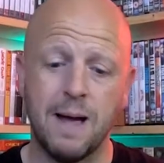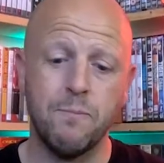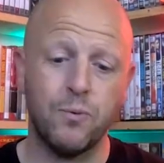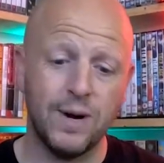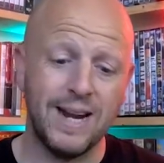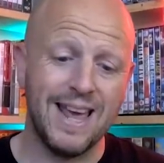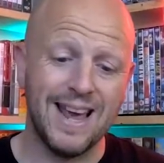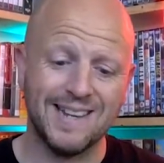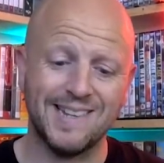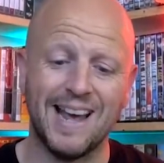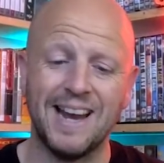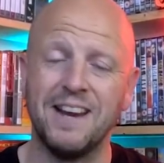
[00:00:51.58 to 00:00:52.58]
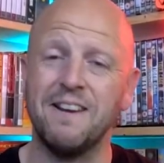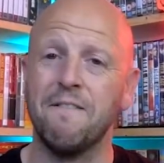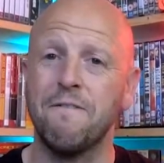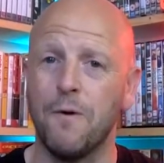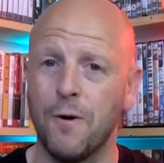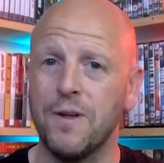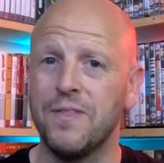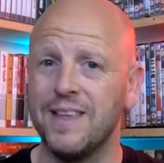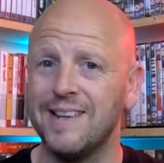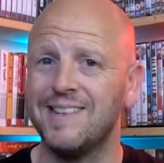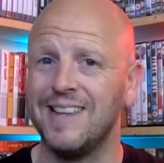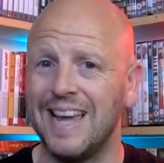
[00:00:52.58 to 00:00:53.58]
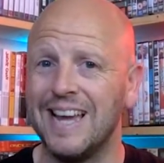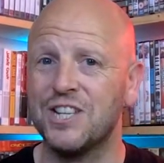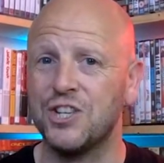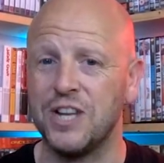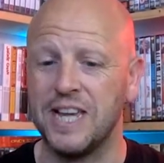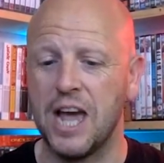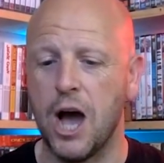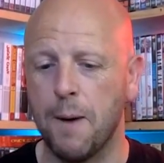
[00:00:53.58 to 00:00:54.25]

I'm pretty excited for this HD